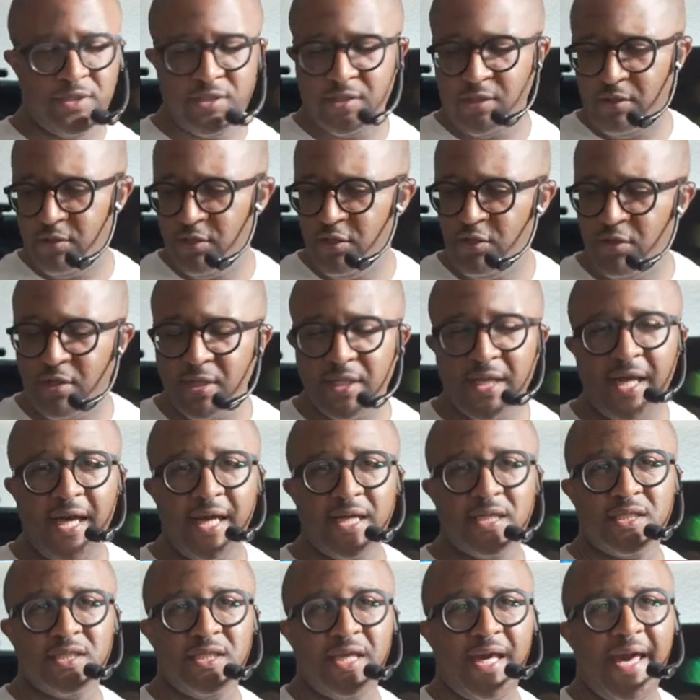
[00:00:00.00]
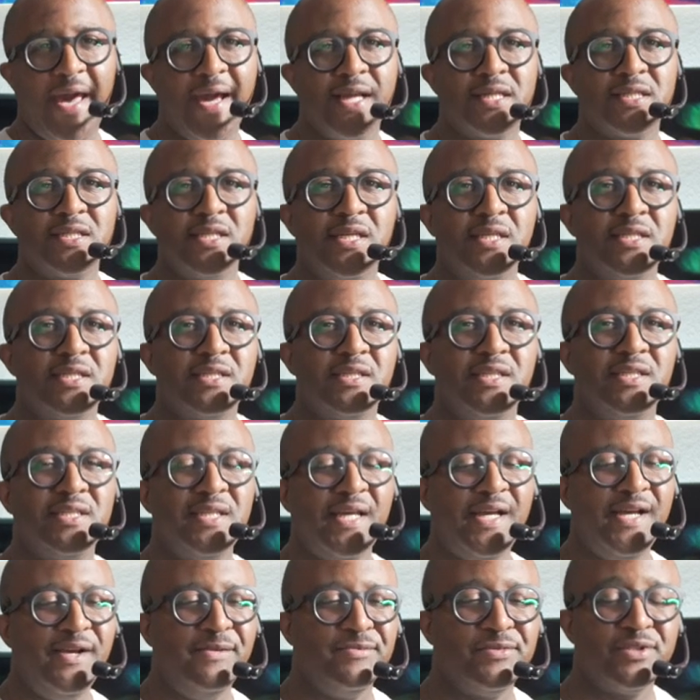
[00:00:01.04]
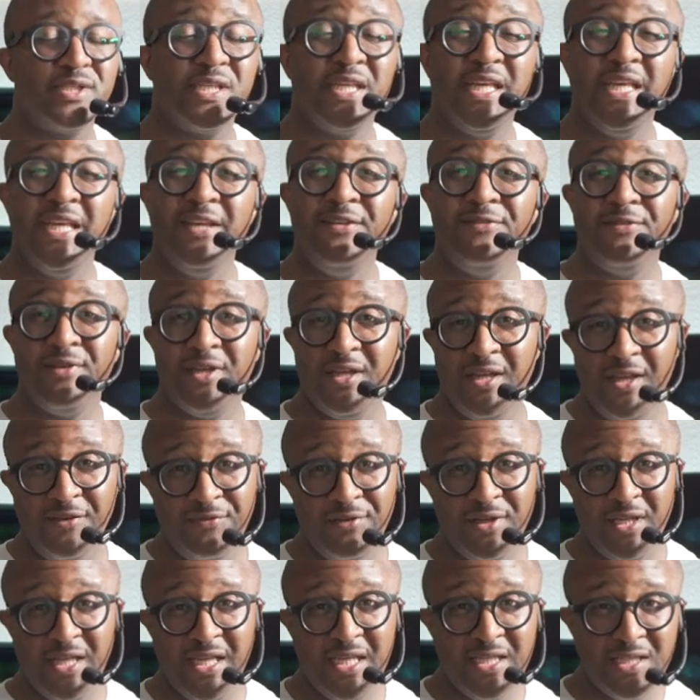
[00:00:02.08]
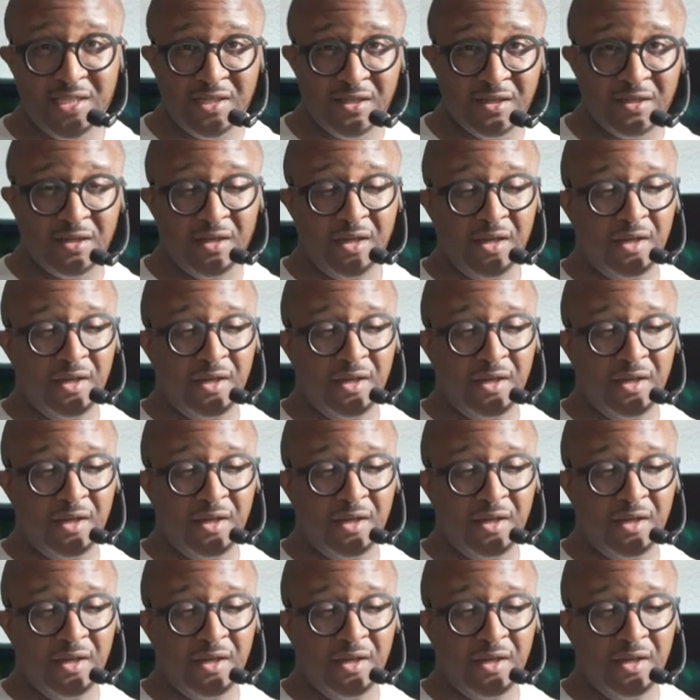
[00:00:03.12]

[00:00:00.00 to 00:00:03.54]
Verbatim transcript: so you can actually access the times e even easier